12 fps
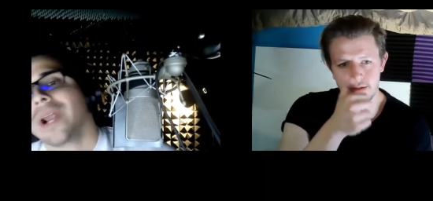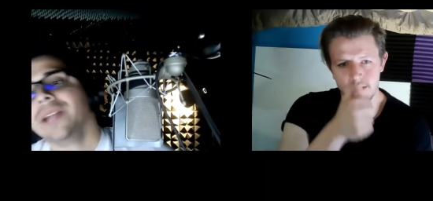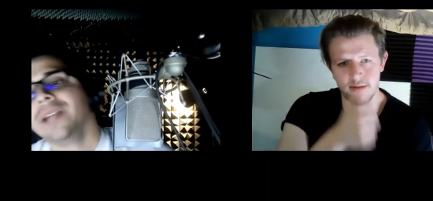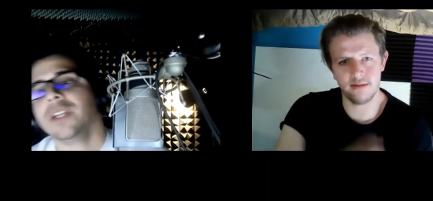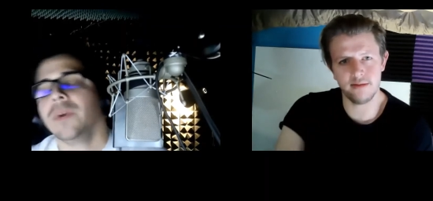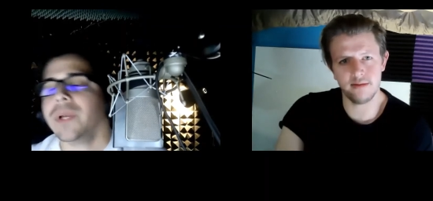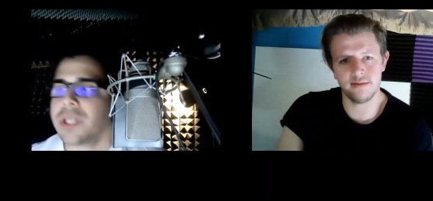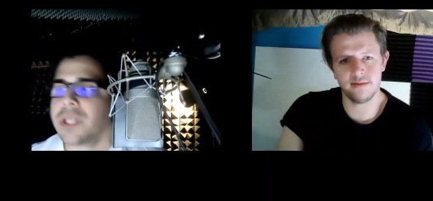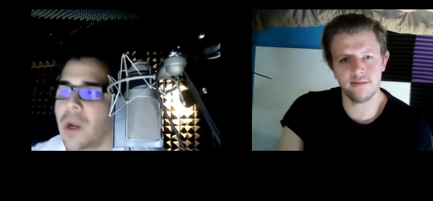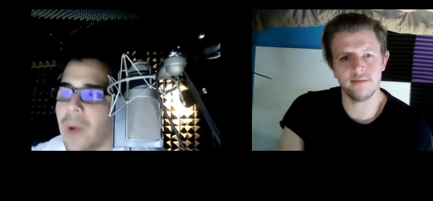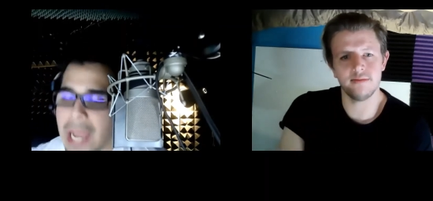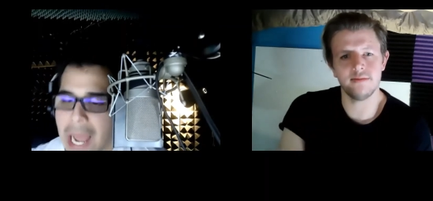Speaker 1: do is, you
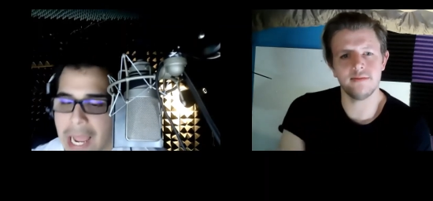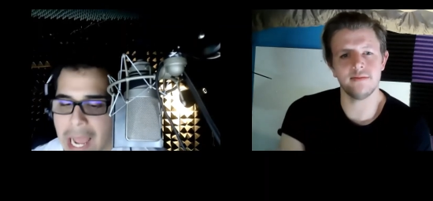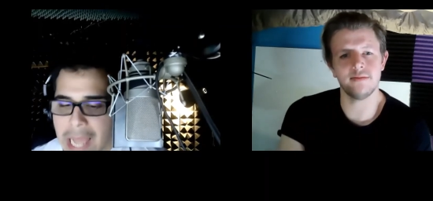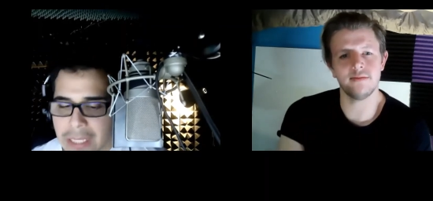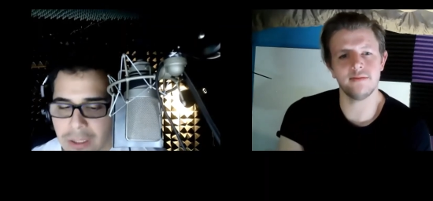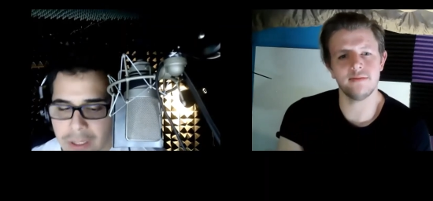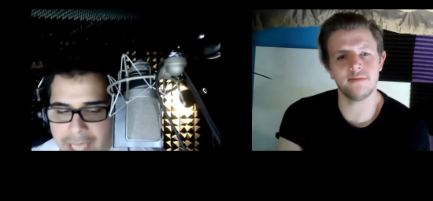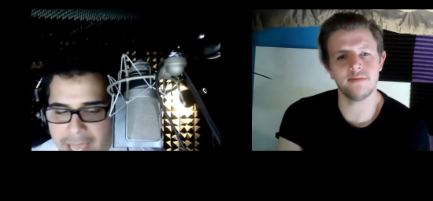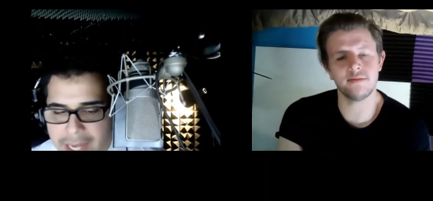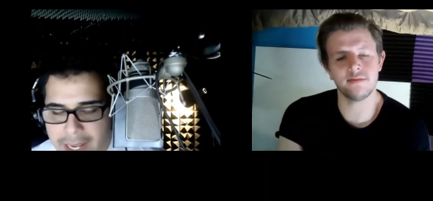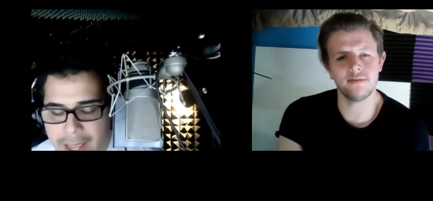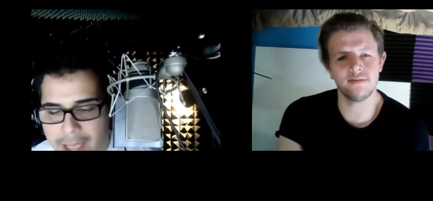know, I, I, I look
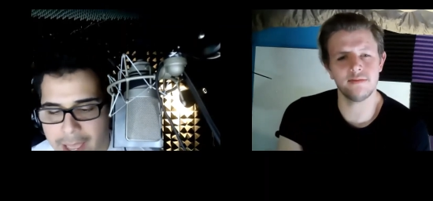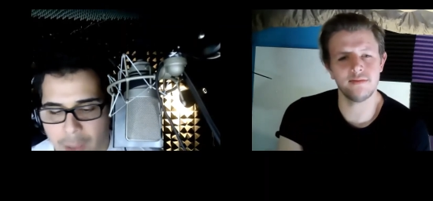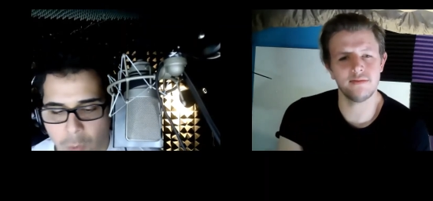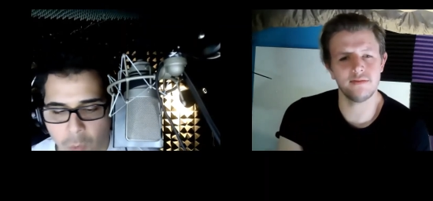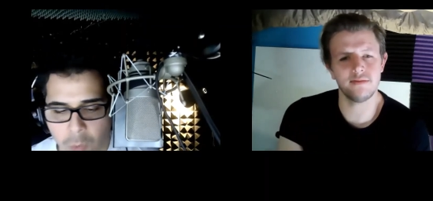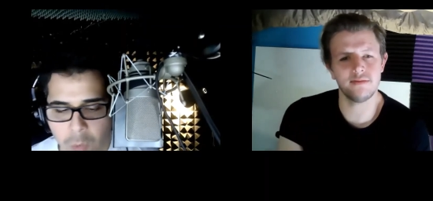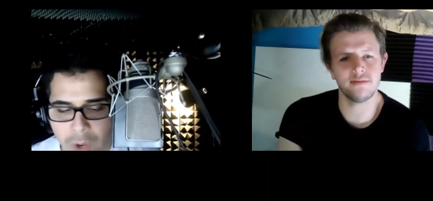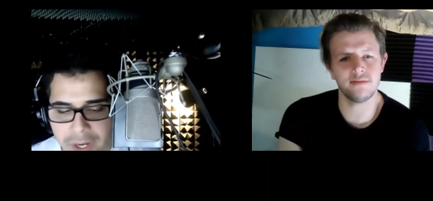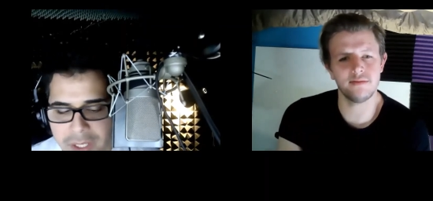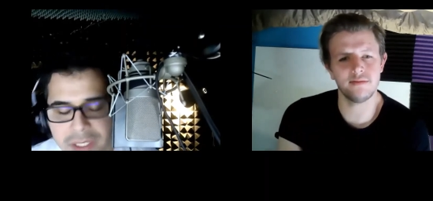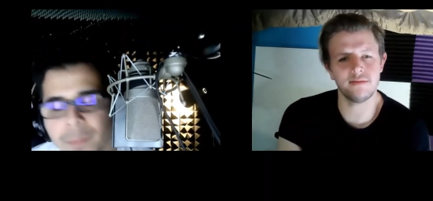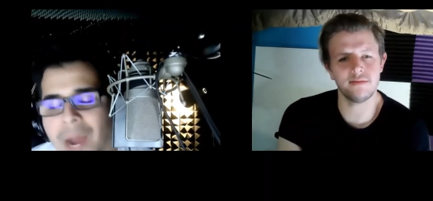at what
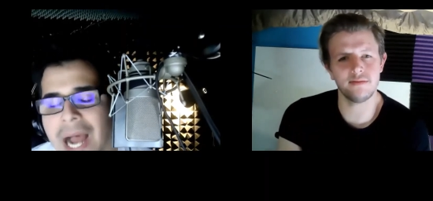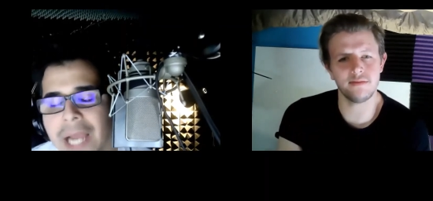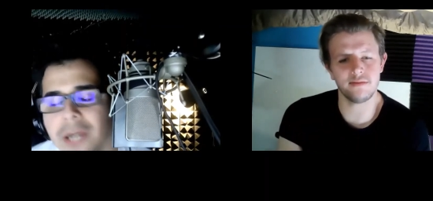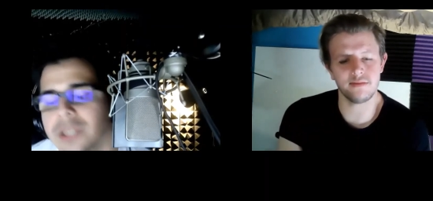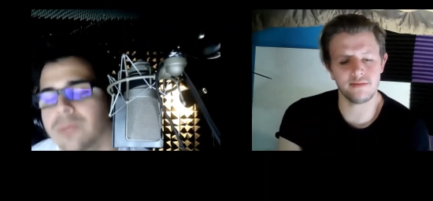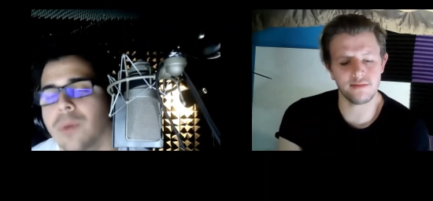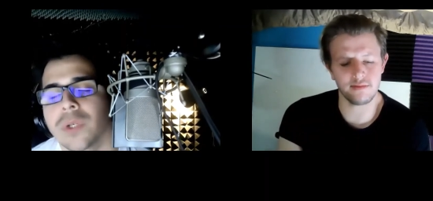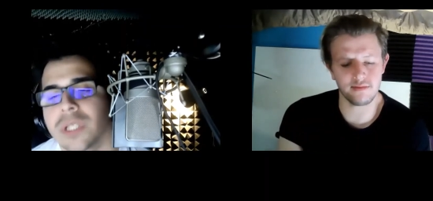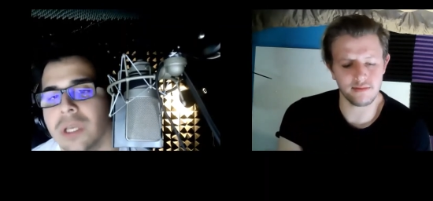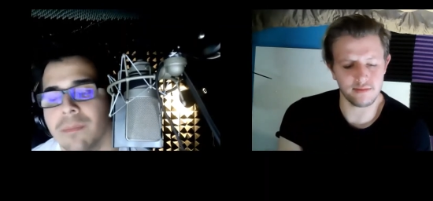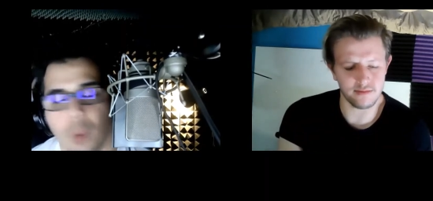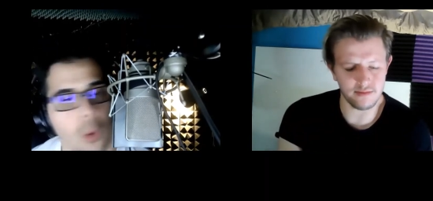is a buyer's most
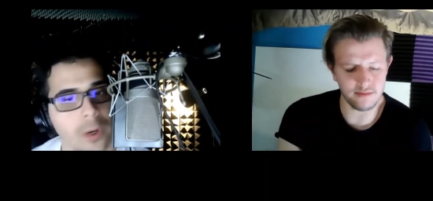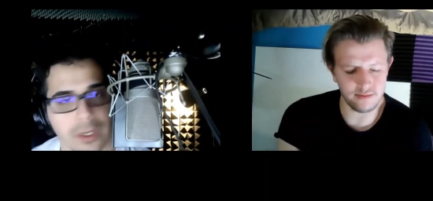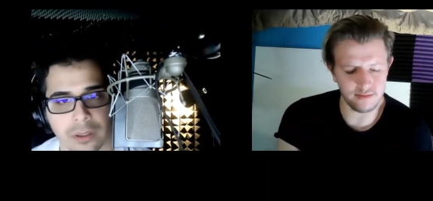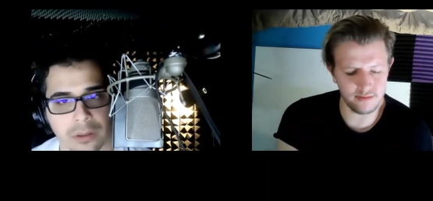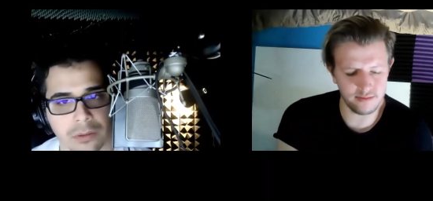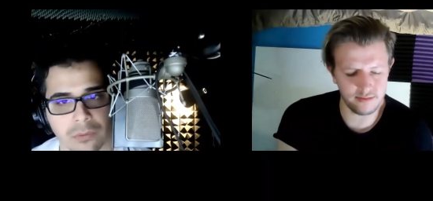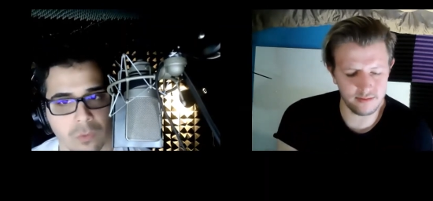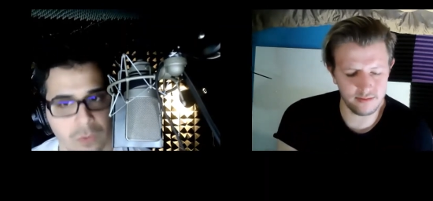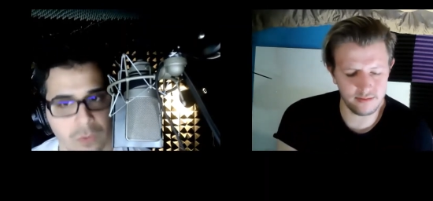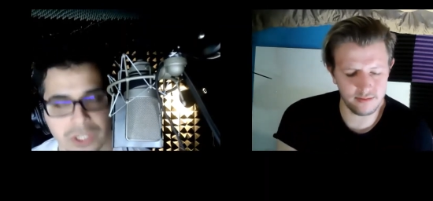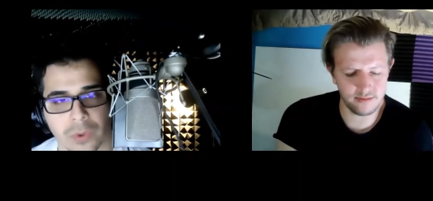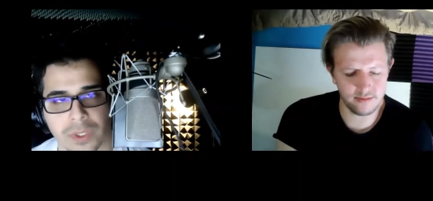important
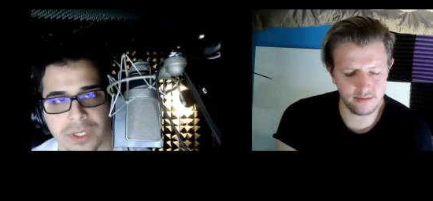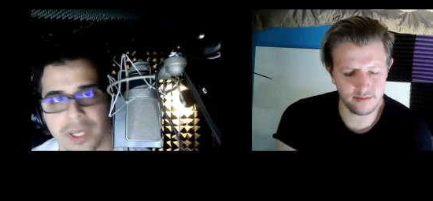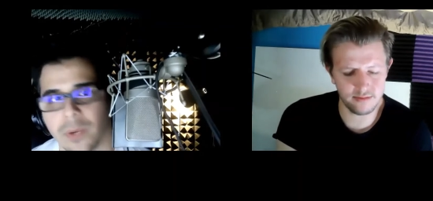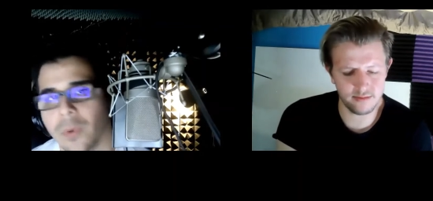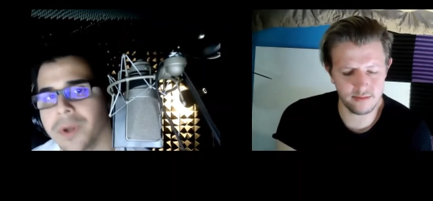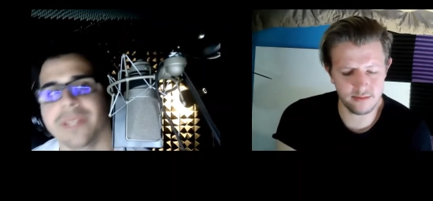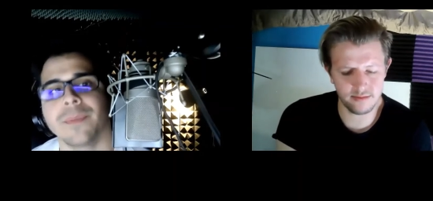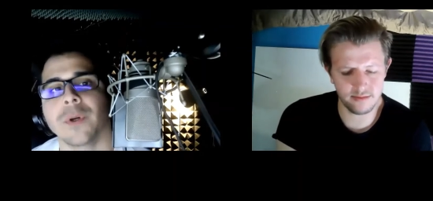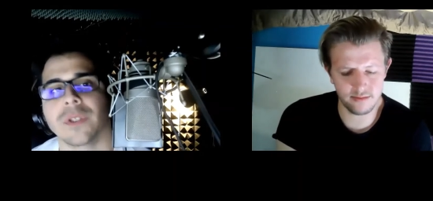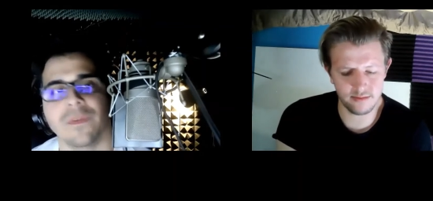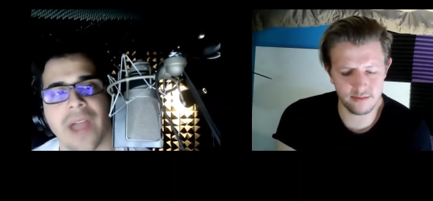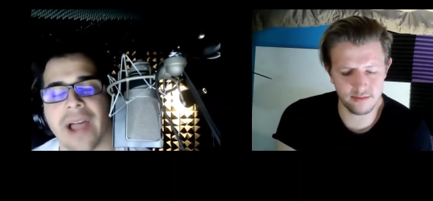resource? Like what is the most
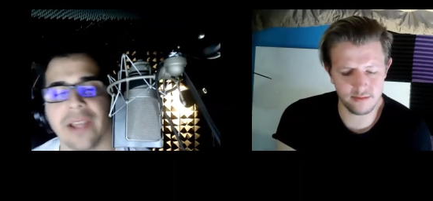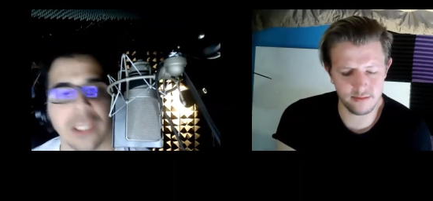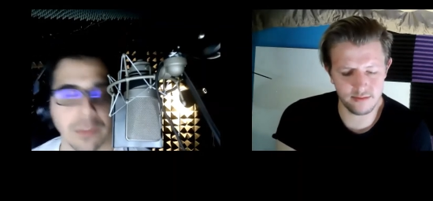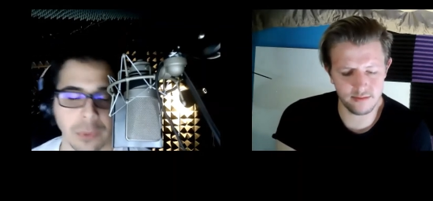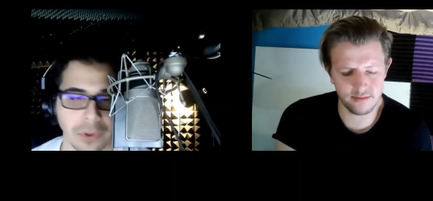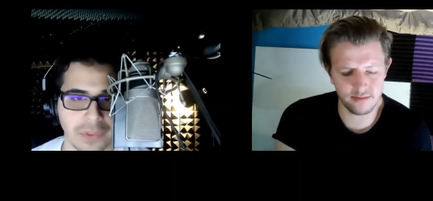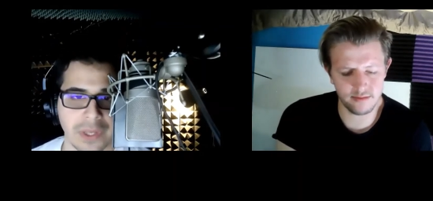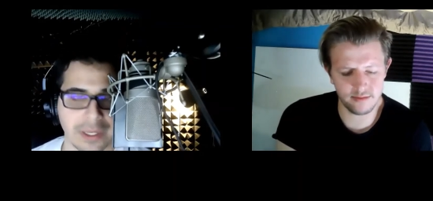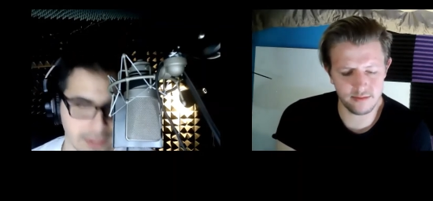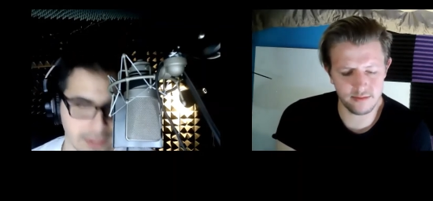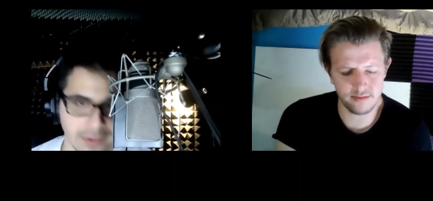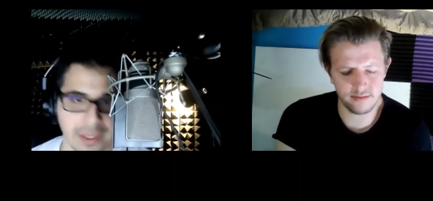valuable thing
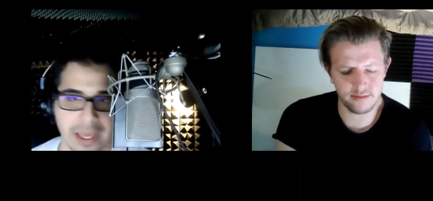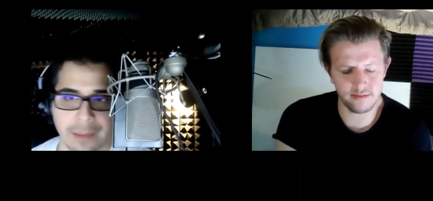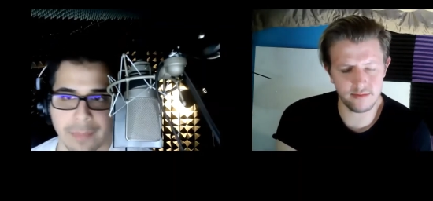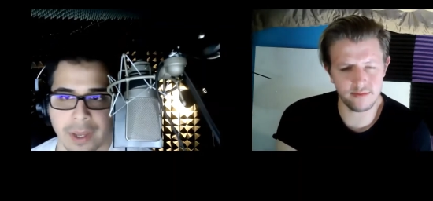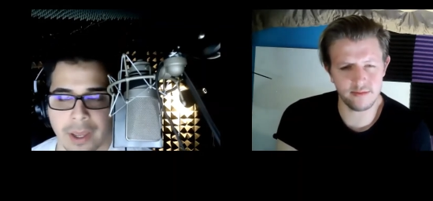to them?